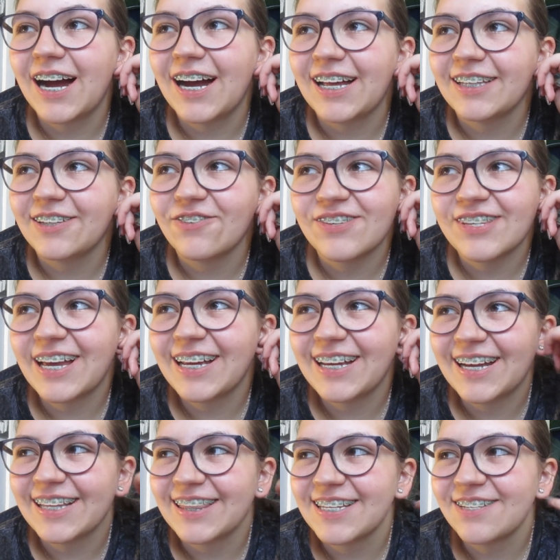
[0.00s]
I
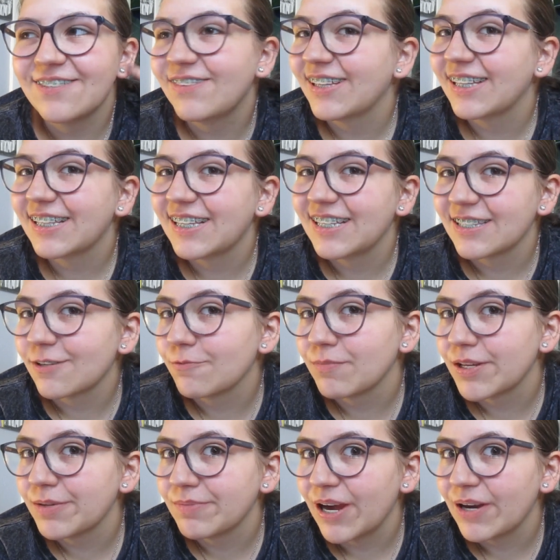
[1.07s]
had this feeling that
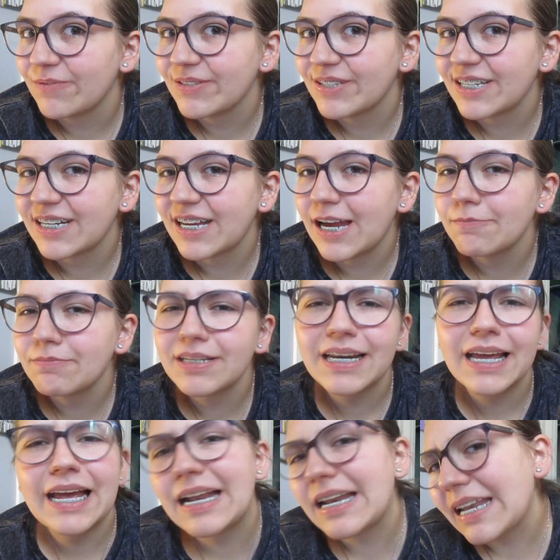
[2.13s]
something bad was gonna happen,
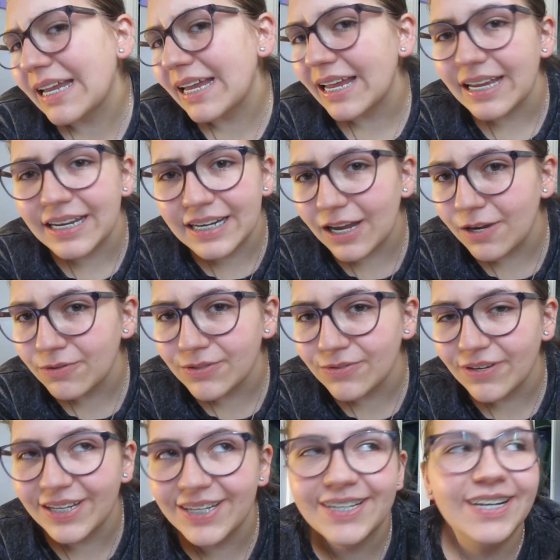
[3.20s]
and I was
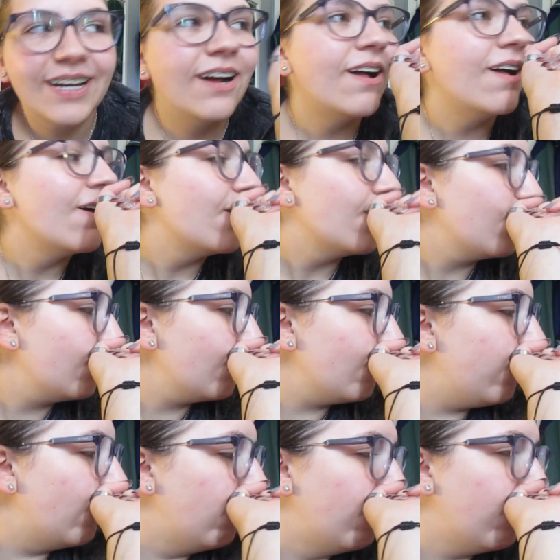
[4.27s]
right.
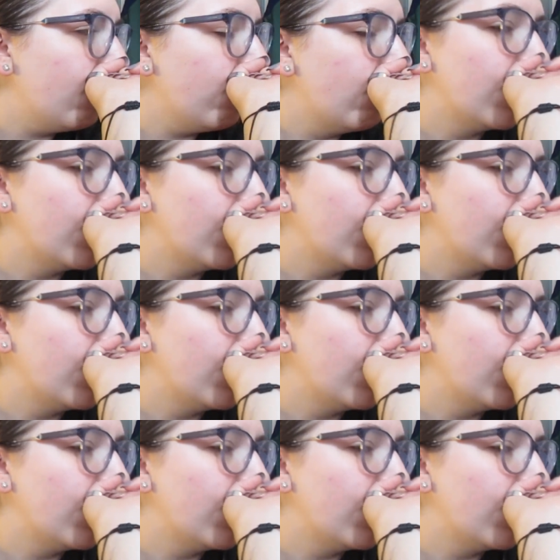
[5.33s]
So